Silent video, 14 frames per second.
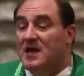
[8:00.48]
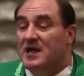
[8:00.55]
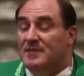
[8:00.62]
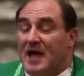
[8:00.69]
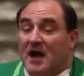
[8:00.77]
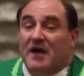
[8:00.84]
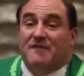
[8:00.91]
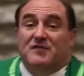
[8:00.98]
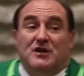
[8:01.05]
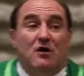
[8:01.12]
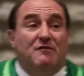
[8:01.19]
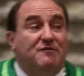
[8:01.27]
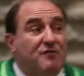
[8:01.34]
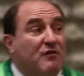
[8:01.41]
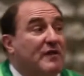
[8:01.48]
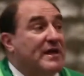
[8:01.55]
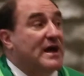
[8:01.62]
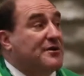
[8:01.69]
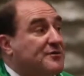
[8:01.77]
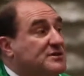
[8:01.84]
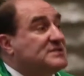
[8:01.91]
Now, if you don't fully
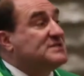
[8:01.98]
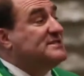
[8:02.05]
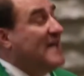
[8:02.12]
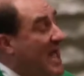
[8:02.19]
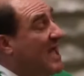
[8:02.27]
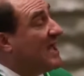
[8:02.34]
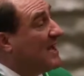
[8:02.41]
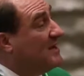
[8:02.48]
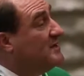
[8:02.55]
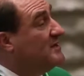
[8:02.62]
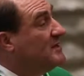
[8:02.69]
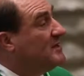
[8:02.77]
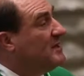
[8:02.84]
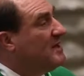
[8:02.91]
understand,